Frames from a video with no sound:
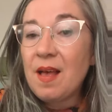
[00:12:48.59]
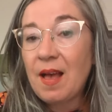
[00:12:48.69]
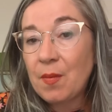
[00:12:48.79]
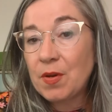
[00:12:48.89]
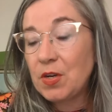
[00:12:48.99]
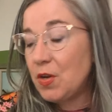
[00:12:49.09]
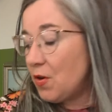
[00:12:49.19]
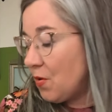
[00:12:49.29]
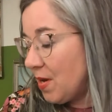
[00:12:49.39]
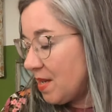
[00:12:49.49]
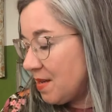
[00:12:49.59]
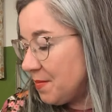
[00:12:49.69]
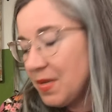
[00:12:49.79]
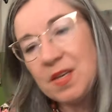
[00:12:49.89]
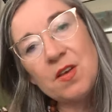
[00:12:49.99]
I want to
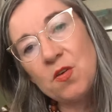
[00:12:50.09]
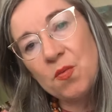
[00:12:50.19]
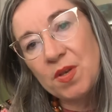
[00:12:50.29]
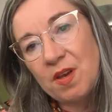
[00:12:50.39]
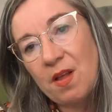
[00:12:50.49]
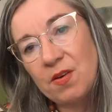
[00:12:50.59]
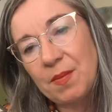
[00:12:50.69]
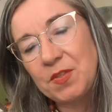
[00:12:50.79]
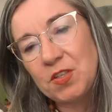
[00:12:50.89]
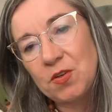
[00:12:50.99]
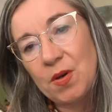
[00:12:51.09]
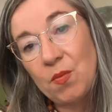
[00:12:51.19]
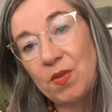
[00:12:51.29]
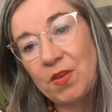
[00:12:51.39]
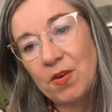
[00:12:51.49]
know what y'all are up to
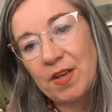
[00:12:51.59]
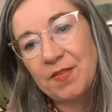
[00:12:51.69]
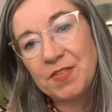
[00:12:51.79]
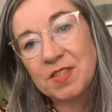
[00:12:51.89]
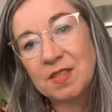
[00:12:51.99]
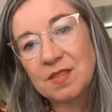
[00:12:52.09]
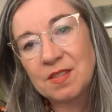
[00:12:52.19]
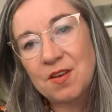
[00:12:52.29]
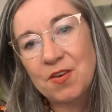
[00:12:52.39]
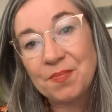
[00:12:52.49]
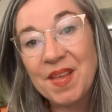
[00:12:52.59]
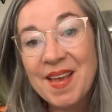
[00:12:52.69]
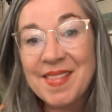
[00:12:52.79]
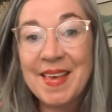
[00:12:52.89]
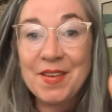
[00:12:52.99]
with your gifts. So
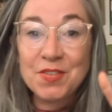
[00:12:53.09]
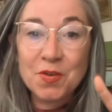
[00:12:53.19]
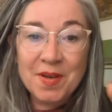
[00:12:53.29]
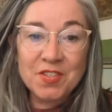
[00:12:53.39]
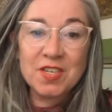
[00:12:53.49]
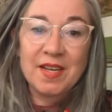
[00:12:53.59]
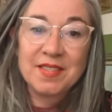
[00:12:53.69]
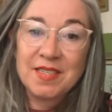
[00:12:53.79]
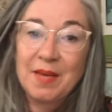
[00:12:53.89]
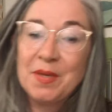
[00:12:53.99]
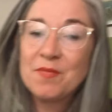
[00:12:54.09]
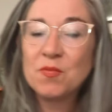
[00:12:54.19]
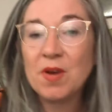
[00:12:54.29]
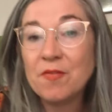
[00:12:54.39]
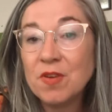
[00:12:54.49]
thank you so much. That's Damien
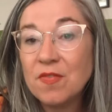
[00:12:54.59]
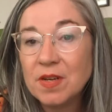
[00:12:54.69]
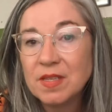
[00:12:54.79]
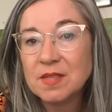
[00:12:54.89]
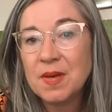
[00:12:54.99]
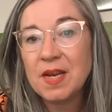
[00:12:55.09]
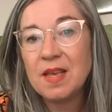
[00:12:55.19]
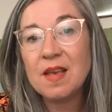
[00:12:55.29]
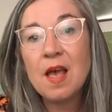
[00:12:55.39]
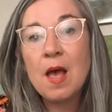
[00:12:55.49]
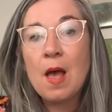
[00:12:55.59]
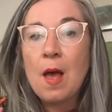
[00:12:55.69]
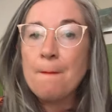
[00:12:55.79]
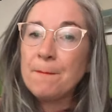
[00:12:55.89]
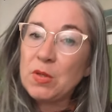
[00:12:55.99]
from Ride Free Fearless Money.
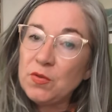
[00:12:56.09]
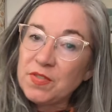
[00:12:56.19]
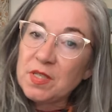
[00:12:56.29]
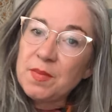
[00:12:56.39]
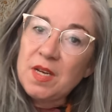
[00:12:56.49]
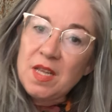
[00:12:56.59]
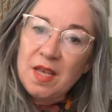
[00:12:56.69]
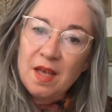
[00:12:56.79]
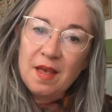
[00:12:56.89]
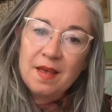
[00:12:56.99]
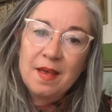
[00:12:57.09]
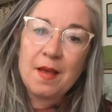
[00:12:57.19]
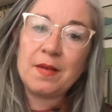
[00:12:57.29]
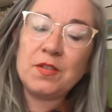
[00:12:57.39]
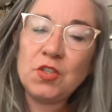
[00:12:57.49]
Move some money,
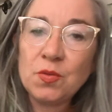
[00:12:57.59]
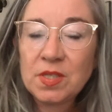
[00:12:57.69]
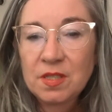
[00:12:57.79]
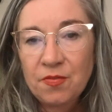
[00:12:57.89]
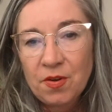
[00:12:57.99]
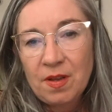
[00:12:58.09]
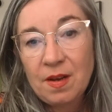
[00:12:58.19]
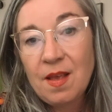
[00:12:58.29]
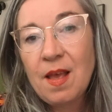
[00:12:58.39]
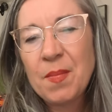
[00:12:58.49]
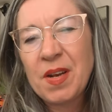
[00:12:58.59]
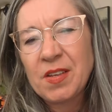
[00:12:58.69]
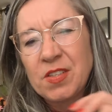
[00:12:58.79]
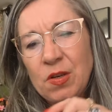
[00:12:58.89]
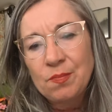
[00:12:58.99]
do it different, but
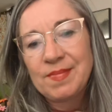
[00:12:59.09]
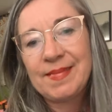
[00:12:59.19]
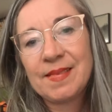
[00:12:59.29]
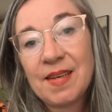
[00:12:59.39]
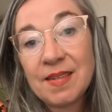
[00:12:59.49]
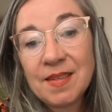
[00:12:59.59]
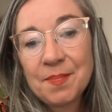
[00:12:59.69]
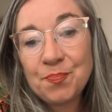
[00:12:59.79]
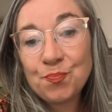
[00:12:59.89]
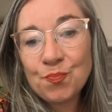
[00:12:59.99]
also get it done.